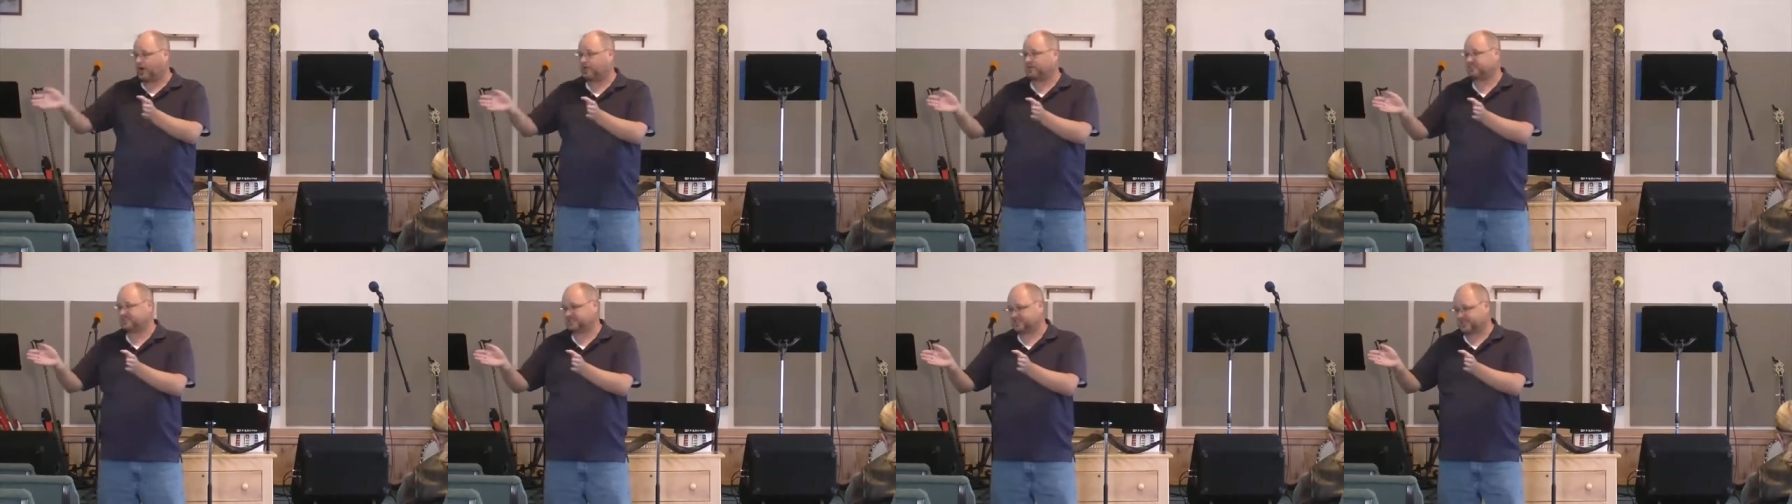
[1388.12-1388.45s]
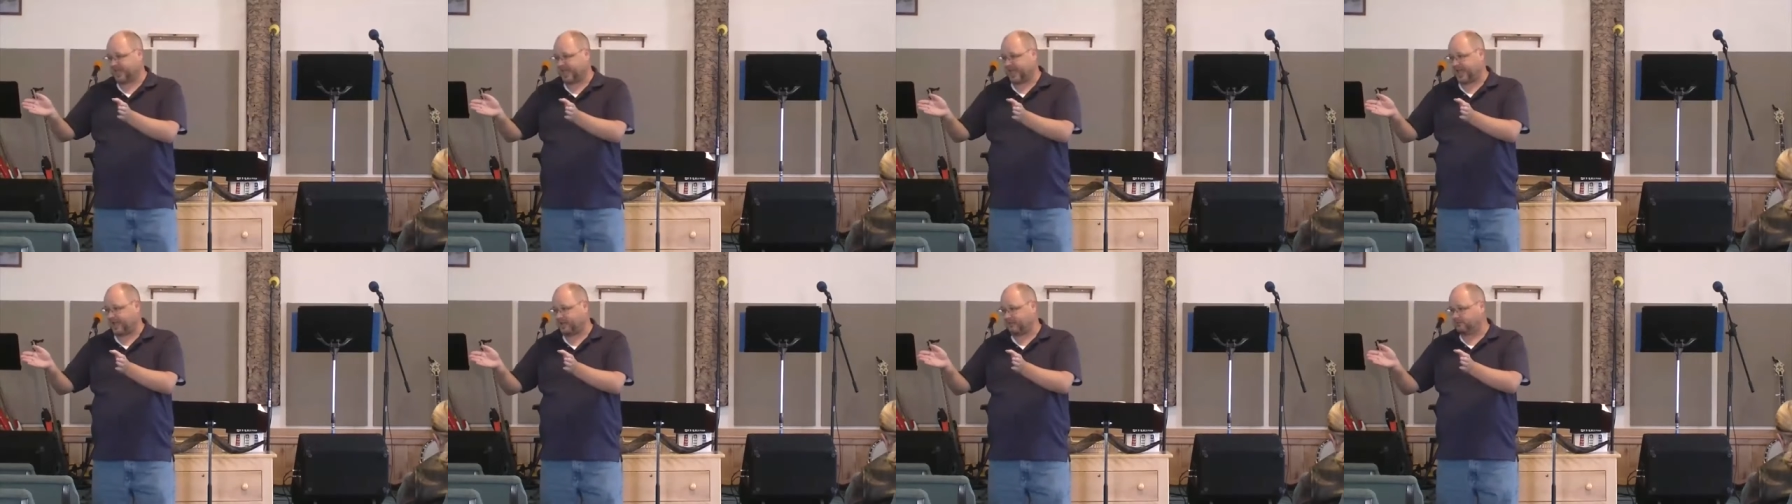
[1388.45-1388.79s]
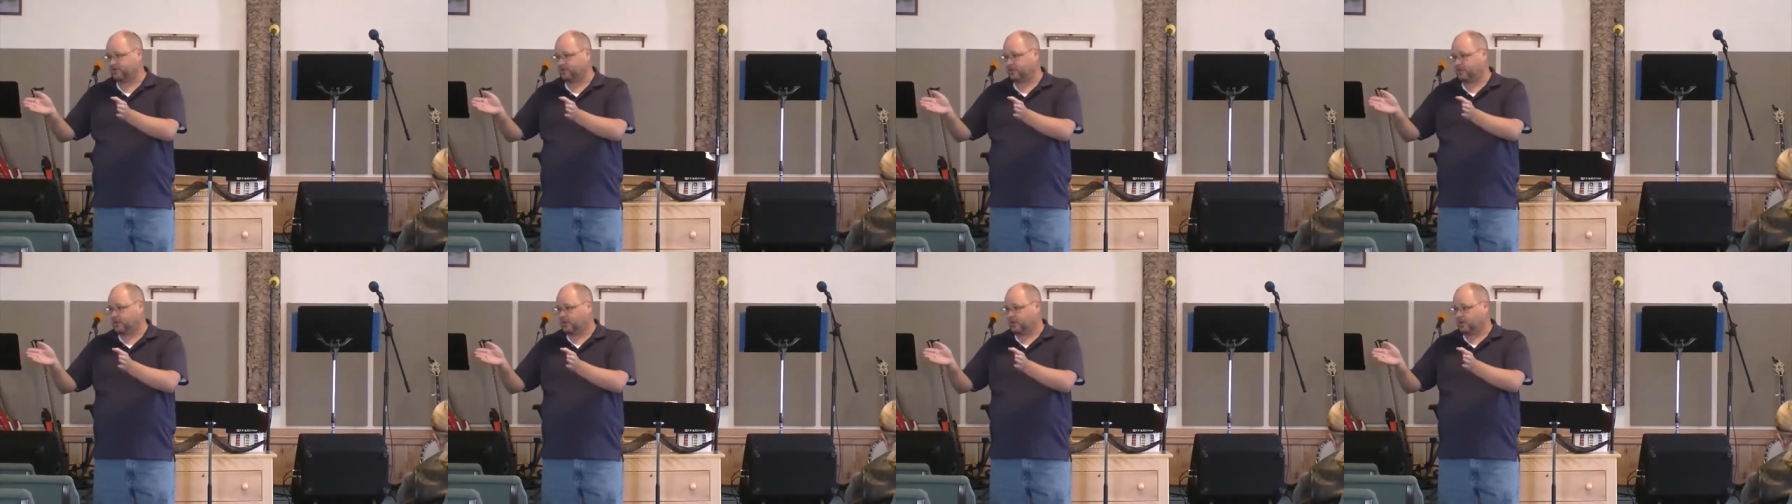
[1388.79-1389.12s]

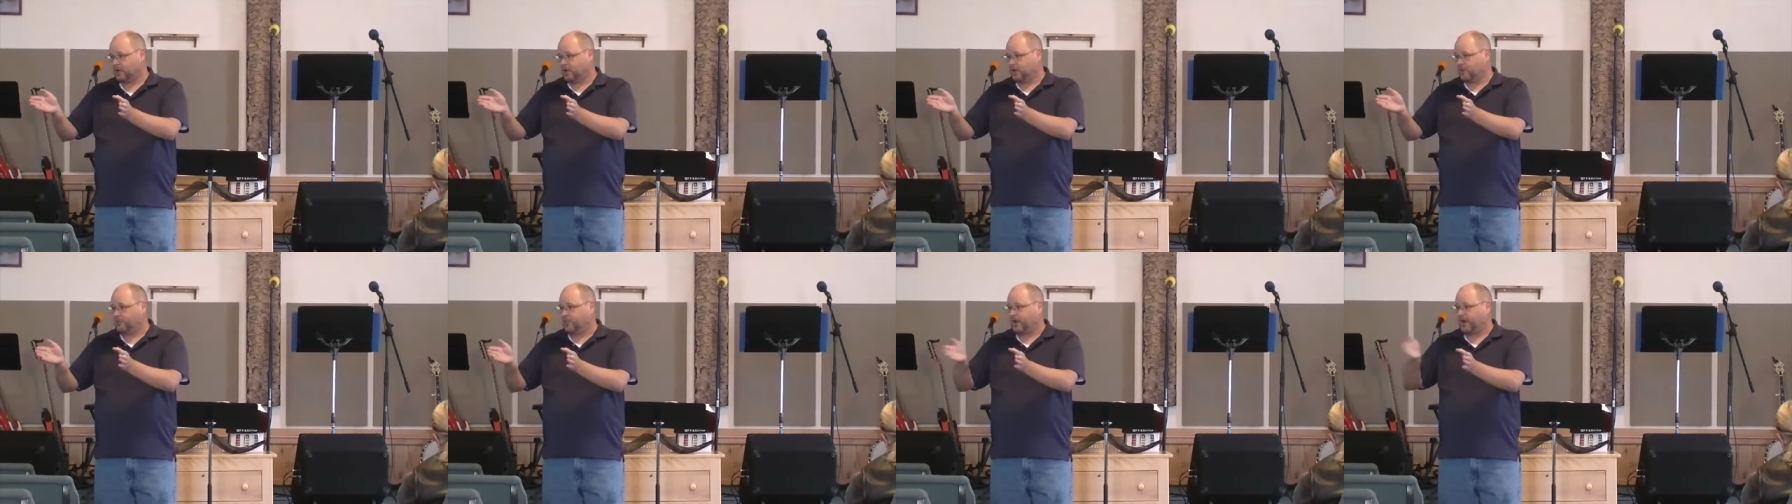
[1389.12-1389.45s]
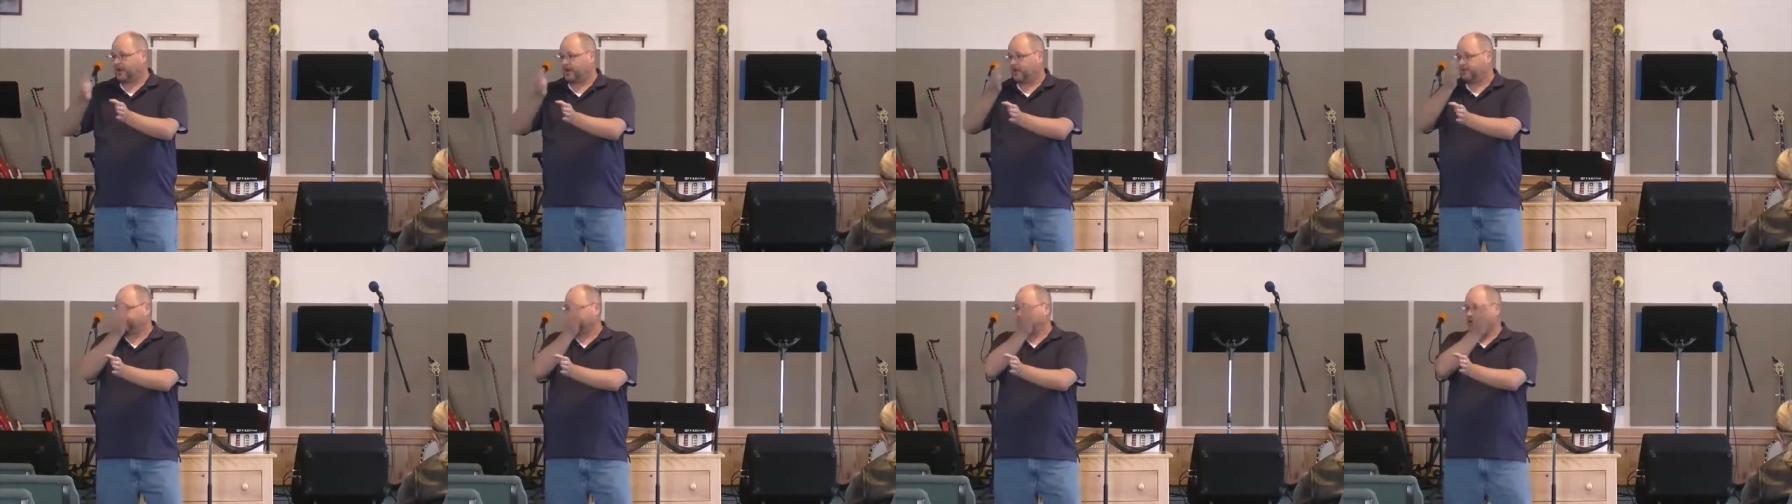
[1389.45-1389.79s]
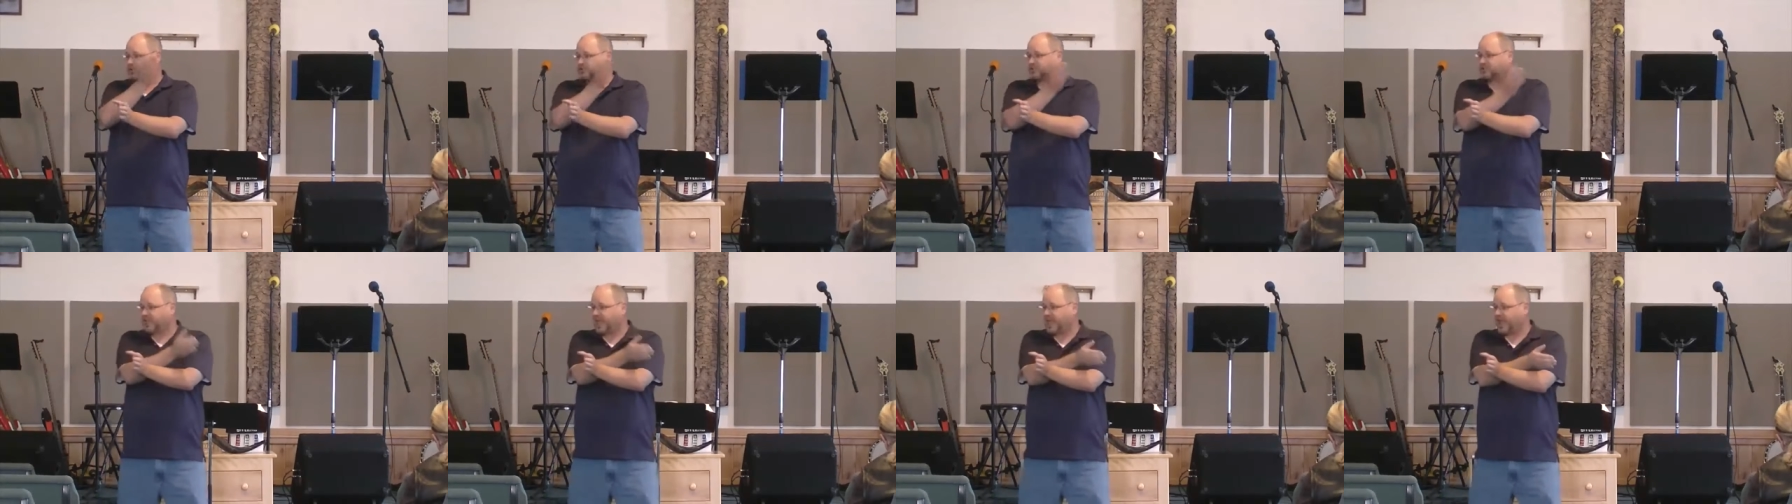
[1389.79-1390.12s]
unsaved. But if
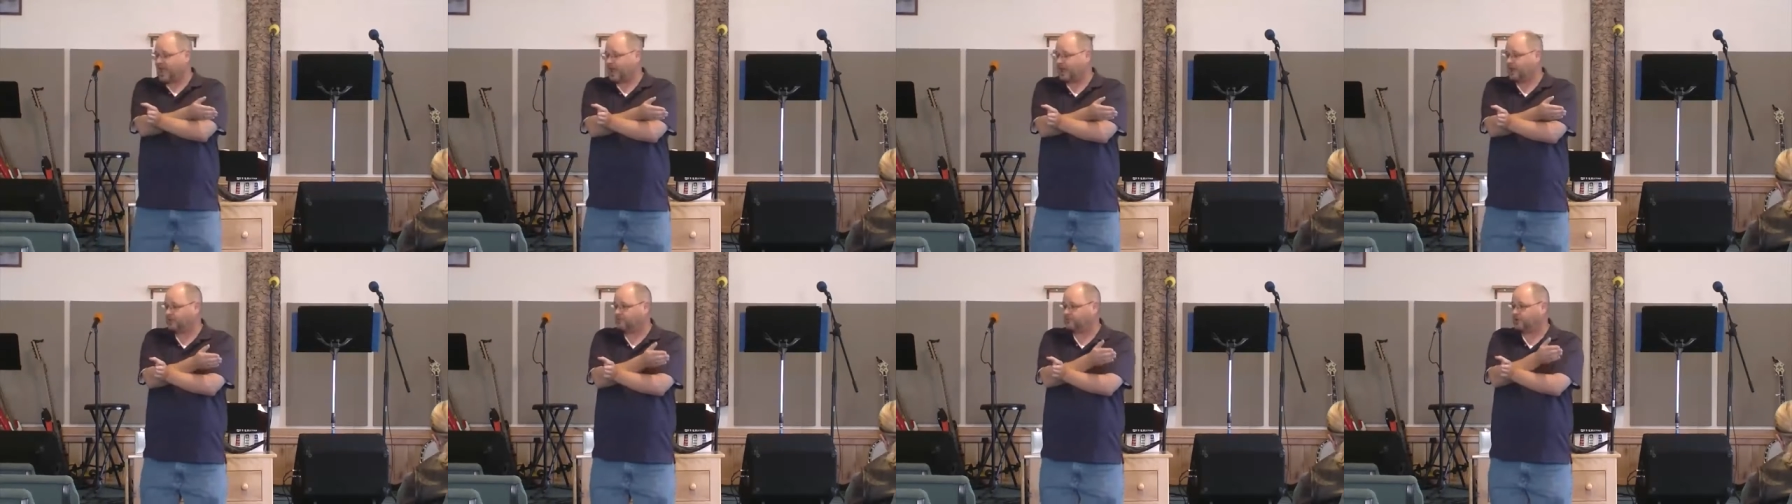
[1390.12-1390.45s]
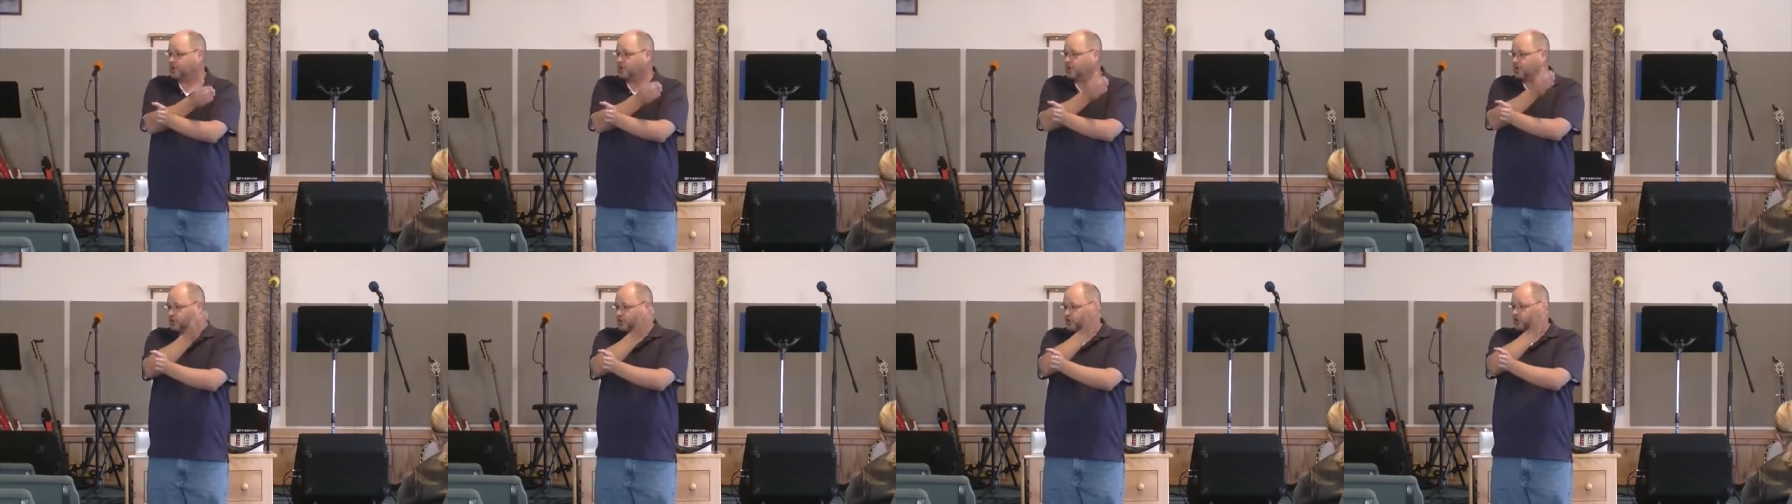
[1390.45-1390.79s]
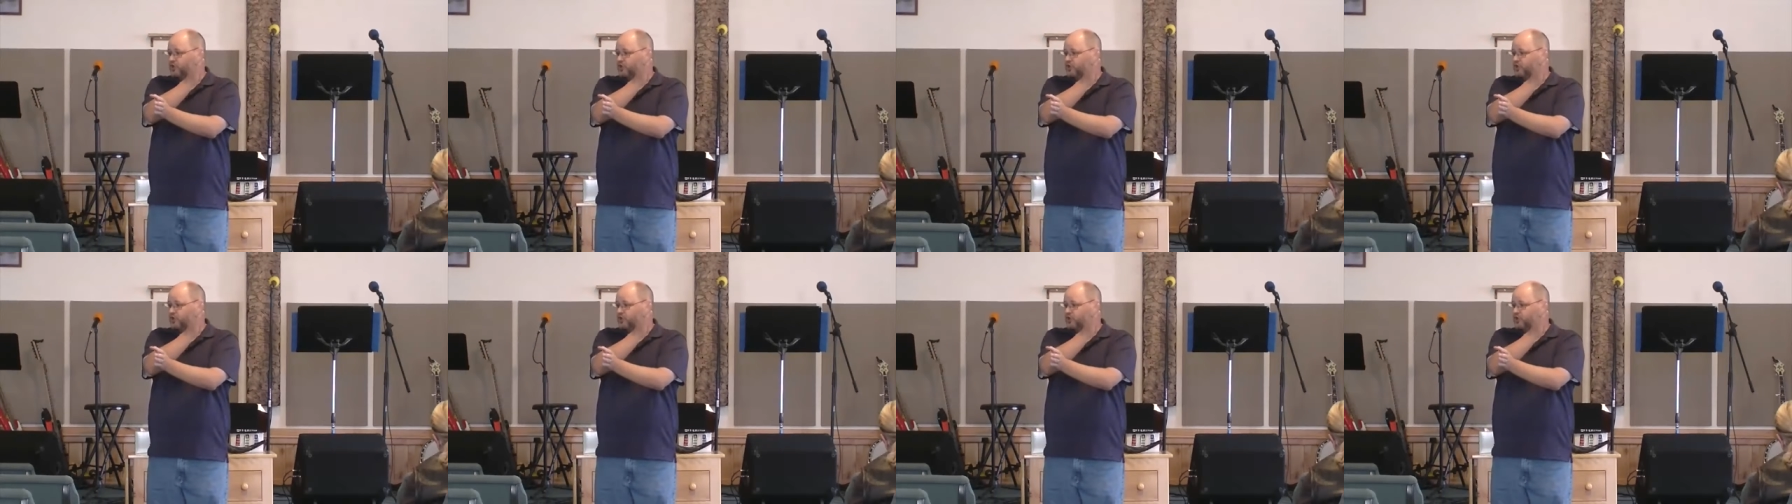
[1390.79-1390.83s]
you're saved,